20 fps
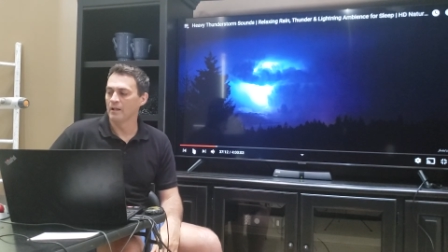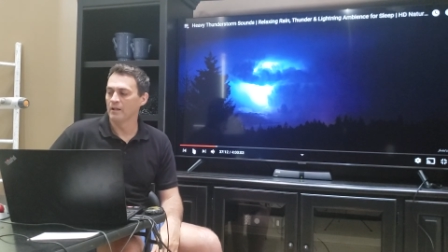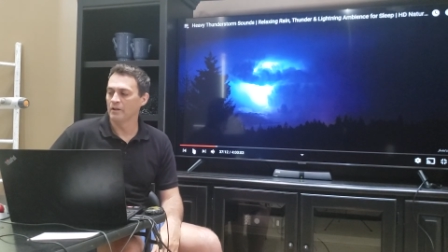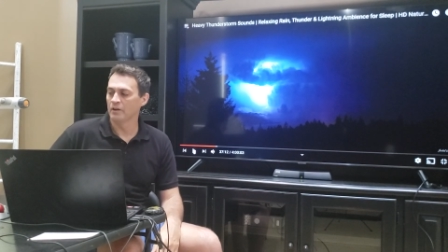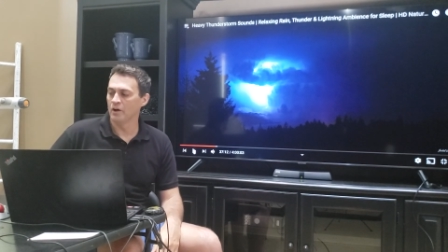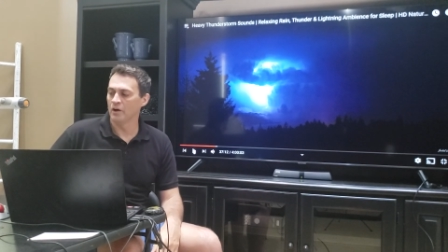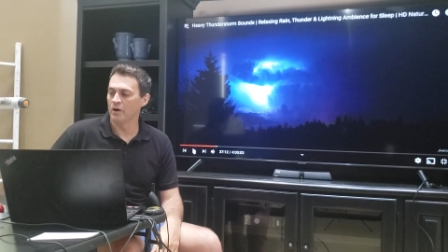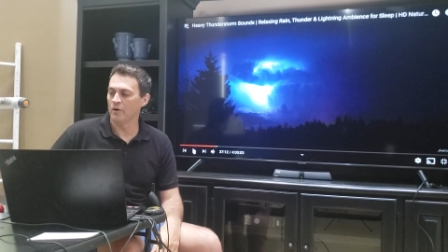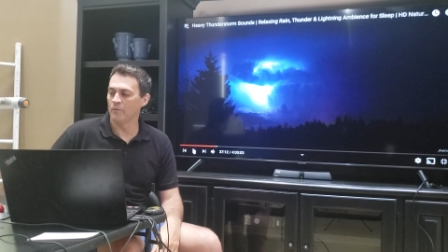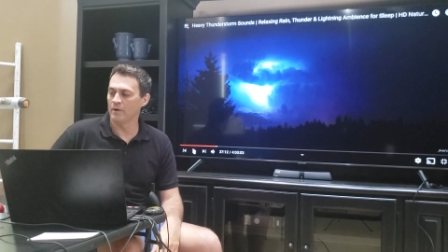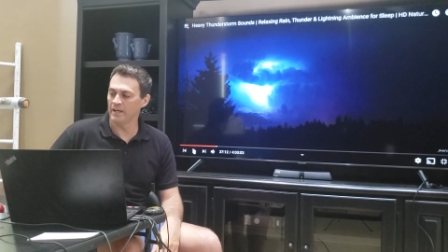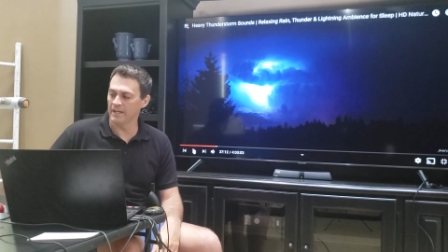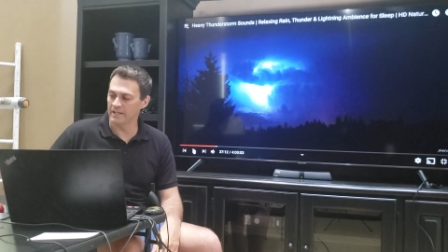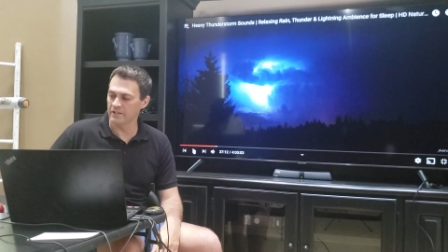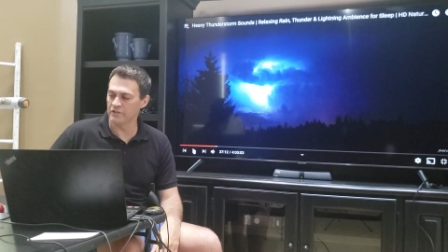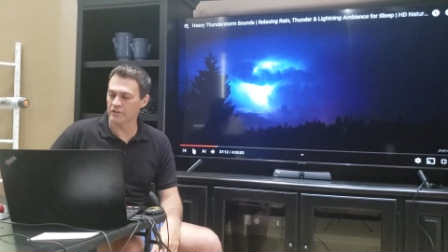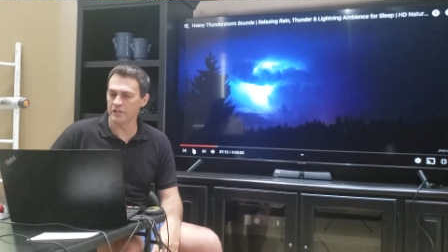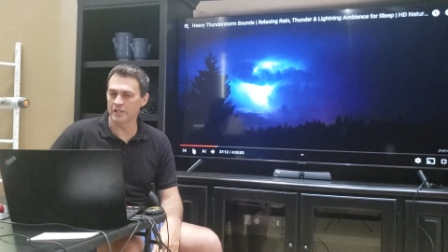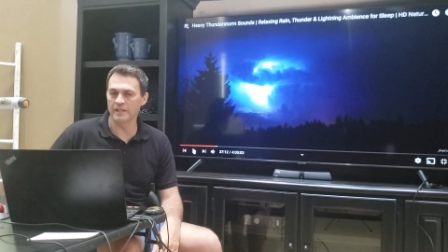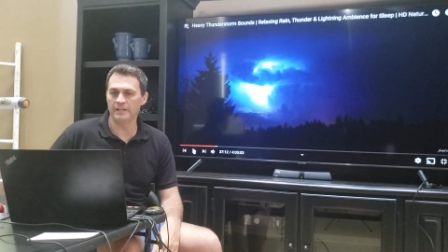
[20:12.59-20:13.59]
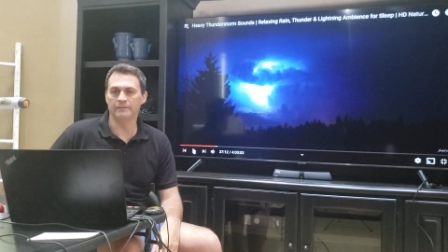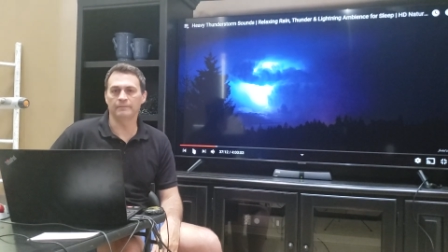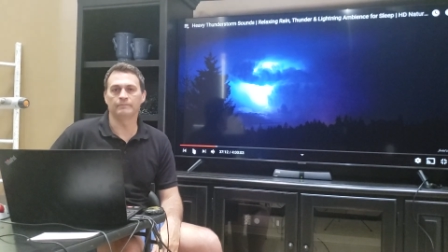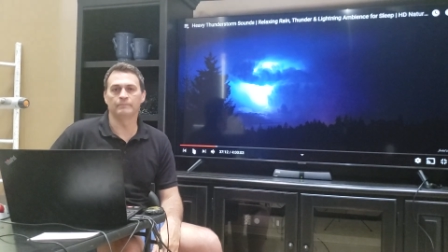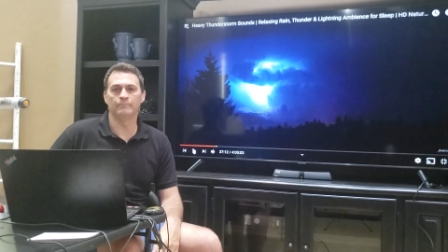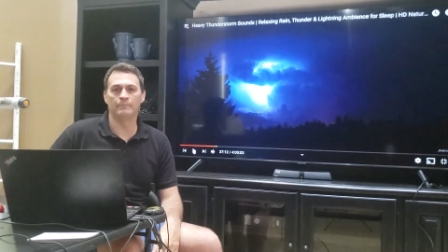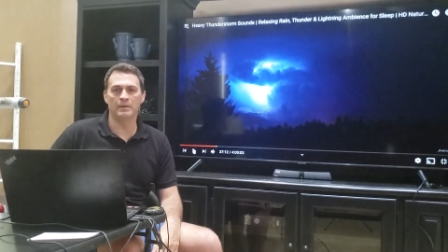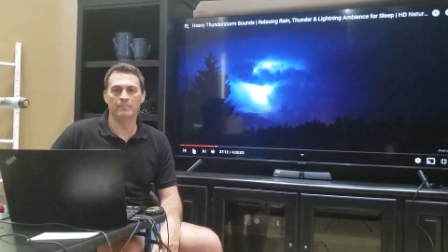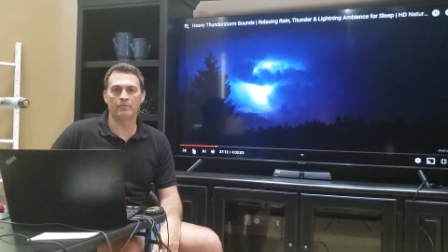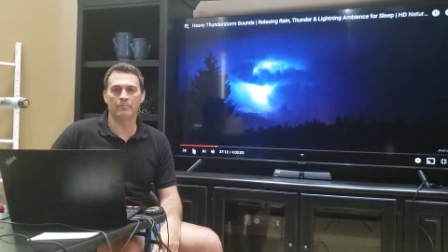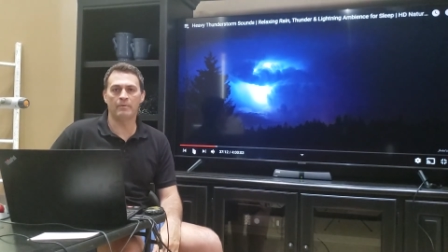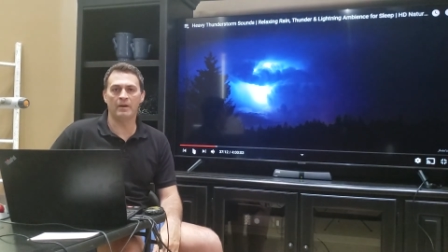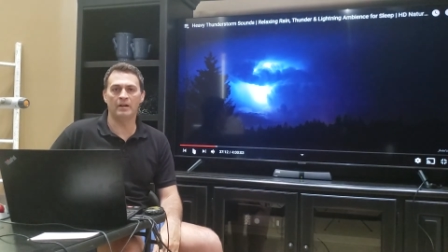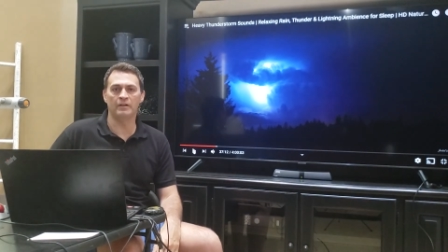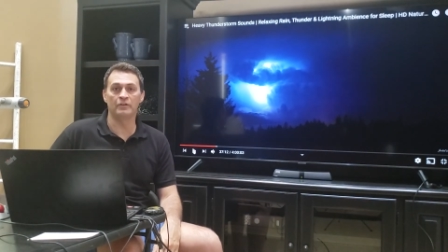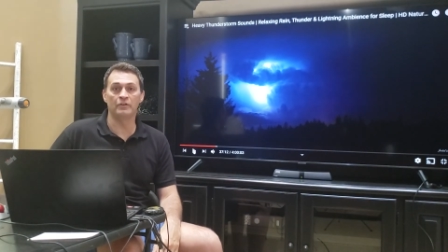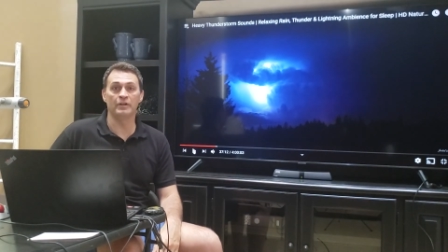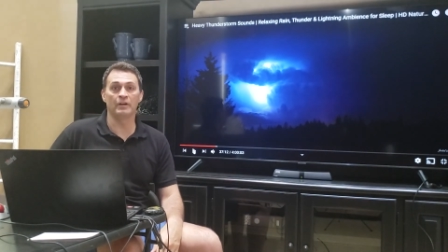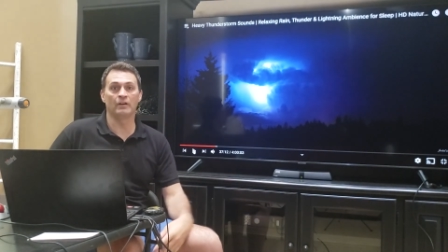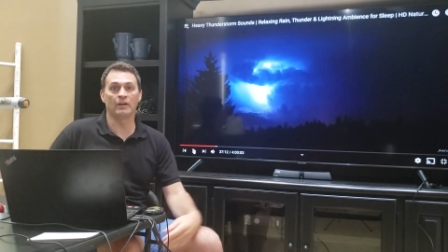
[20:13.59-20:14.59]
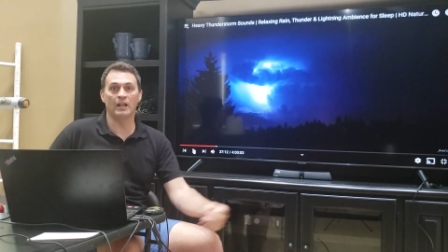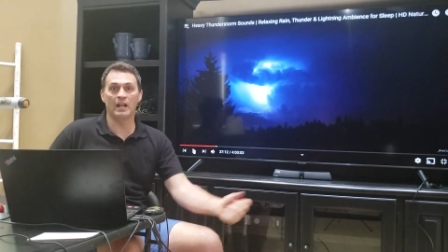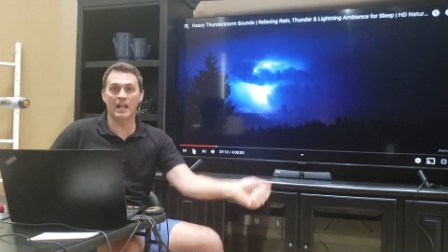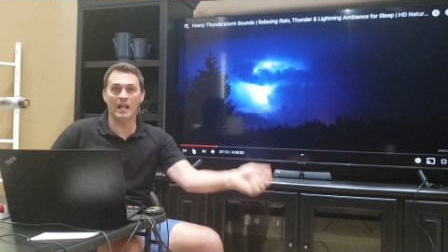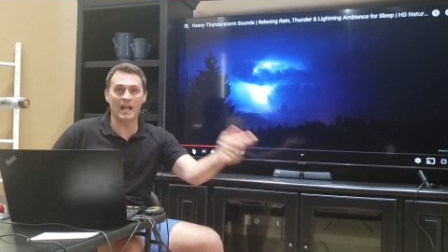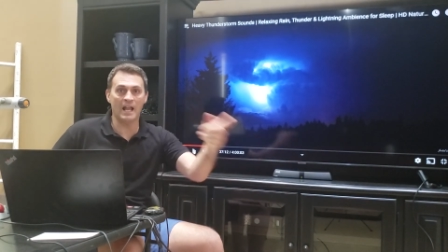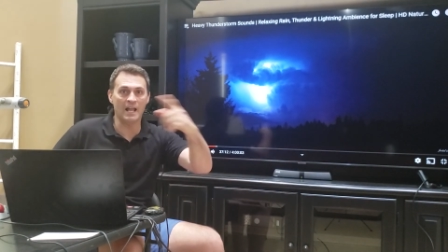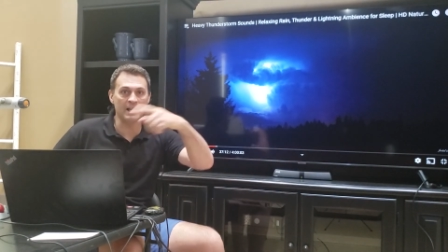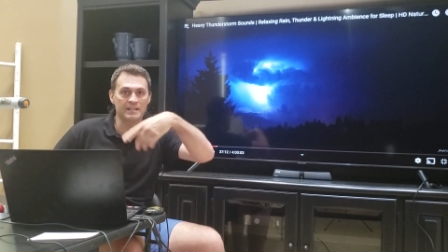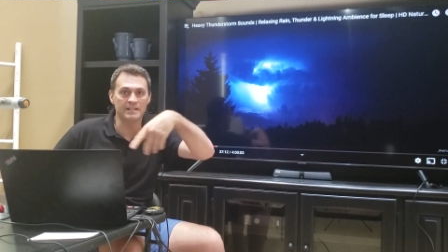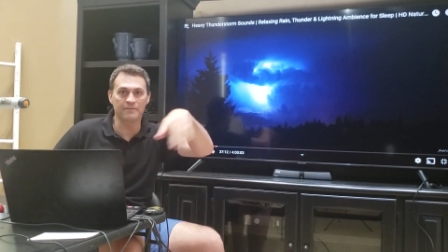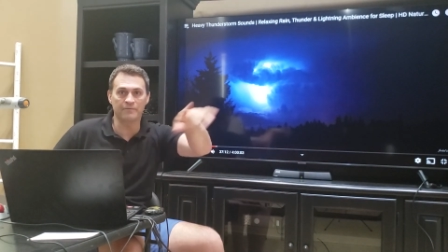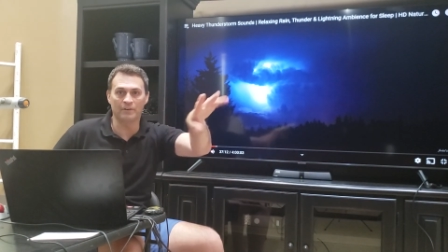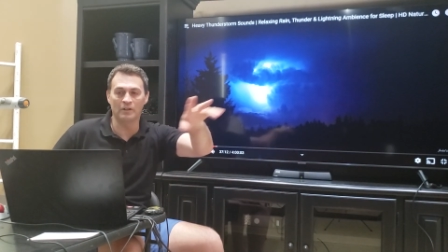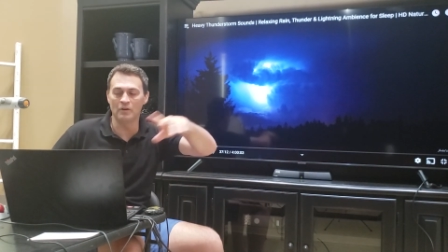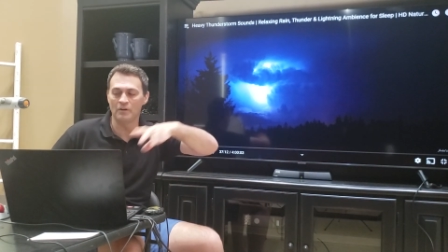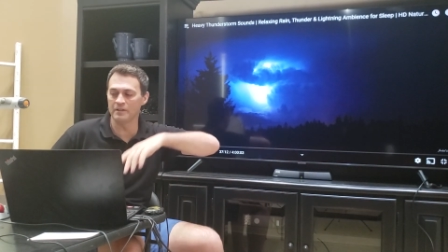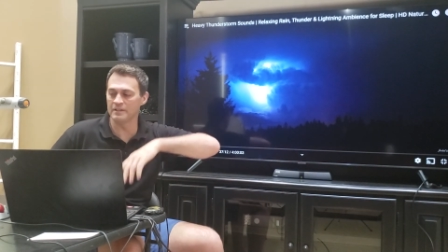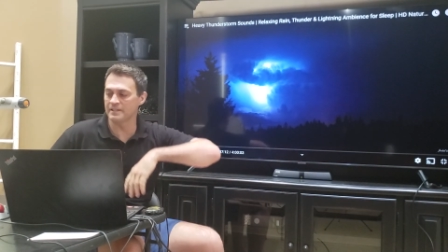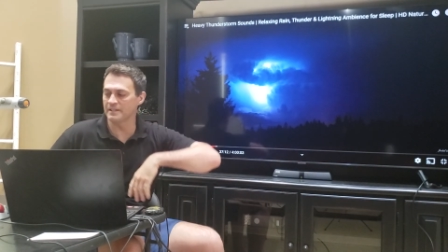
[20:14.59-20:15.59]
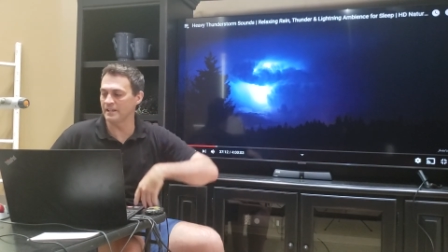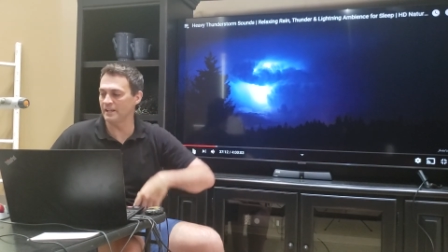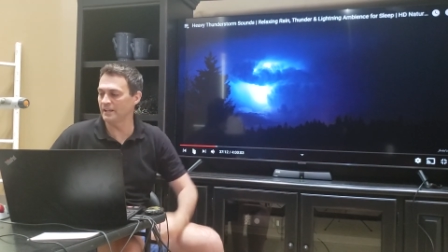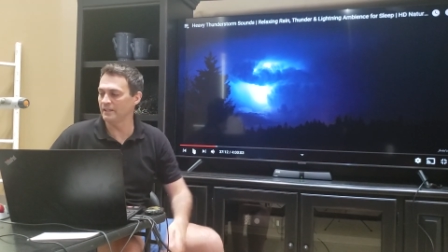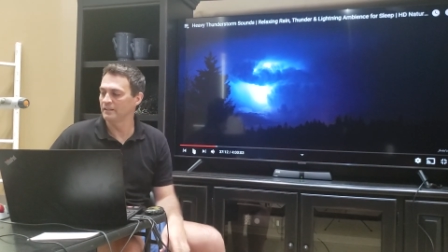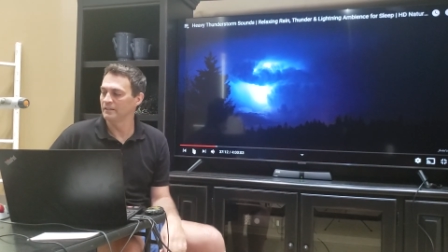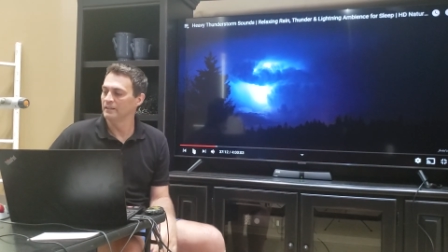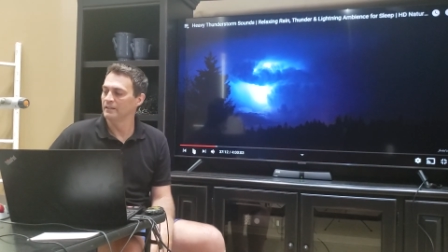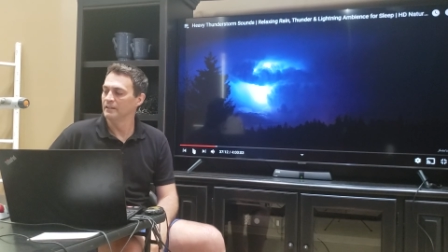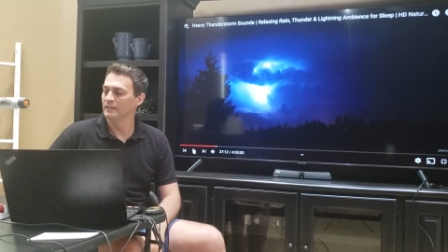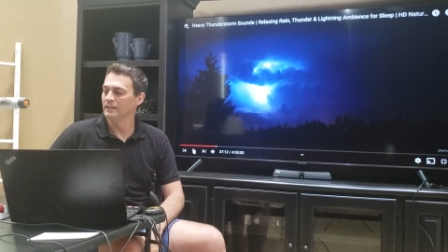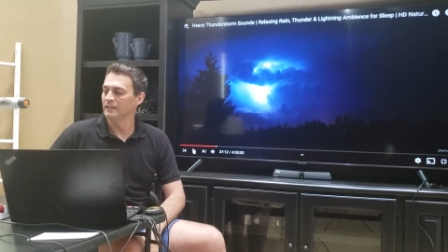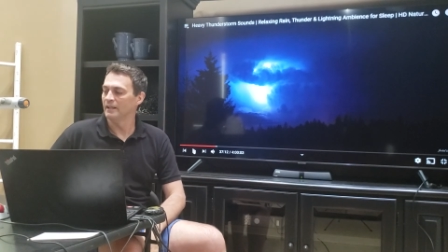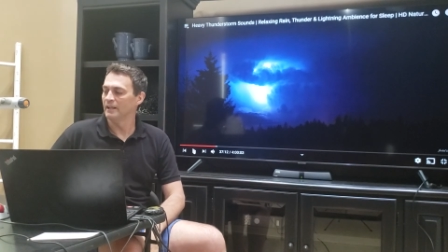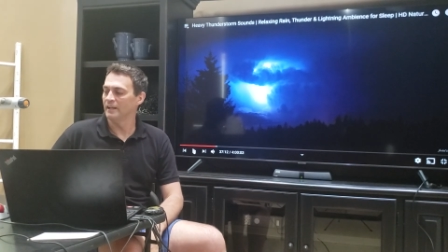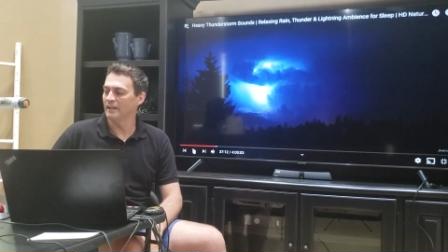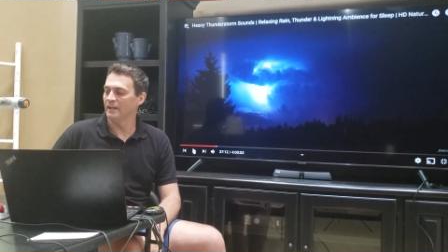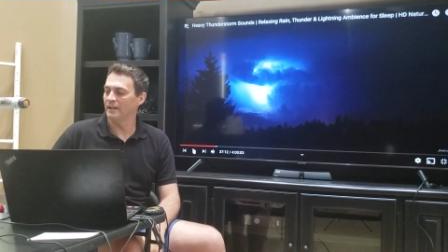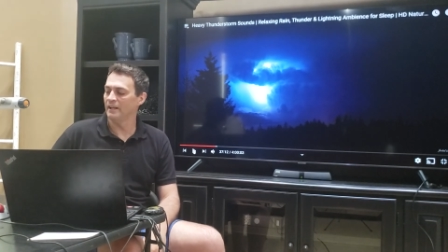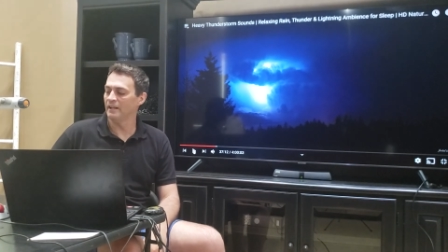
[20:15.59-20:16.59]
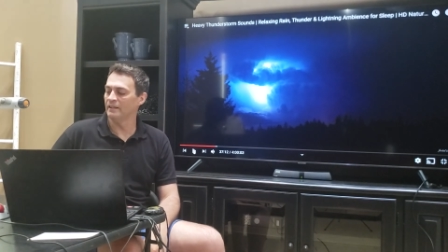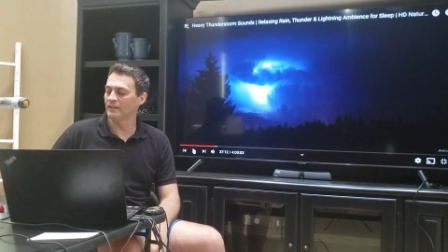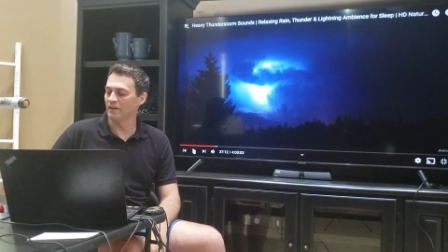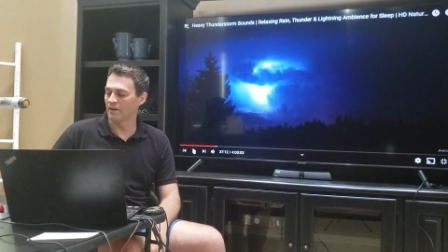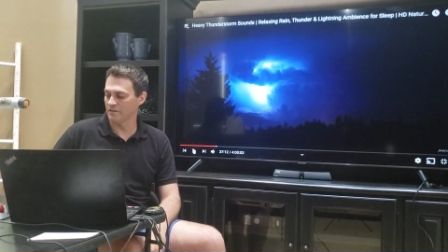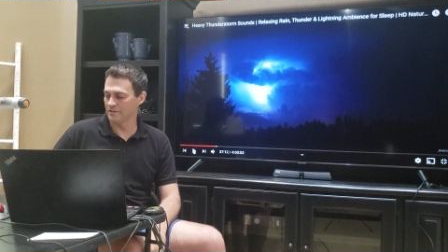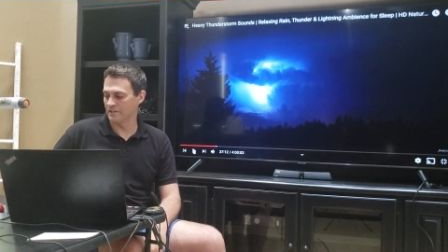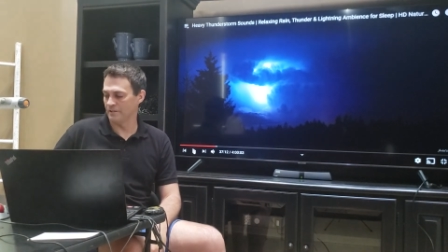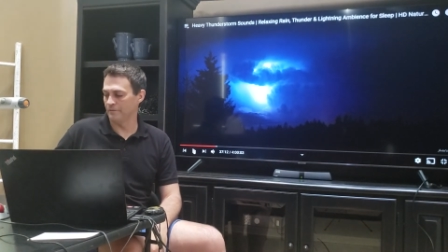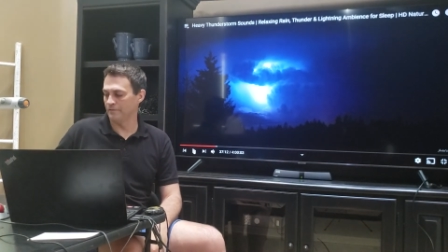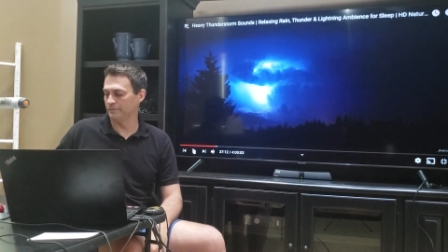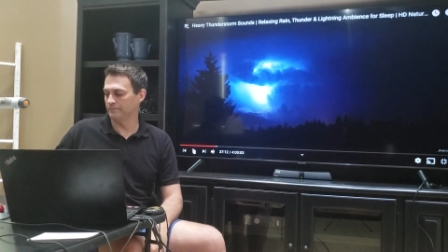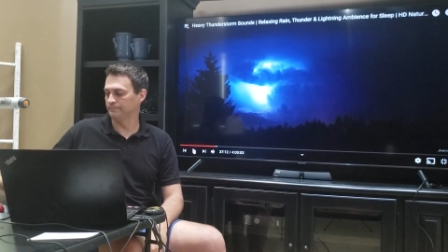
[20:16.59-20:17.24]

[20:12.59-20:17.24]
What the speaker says: your reading sheet, be prepared to do your last fluency, and cursive.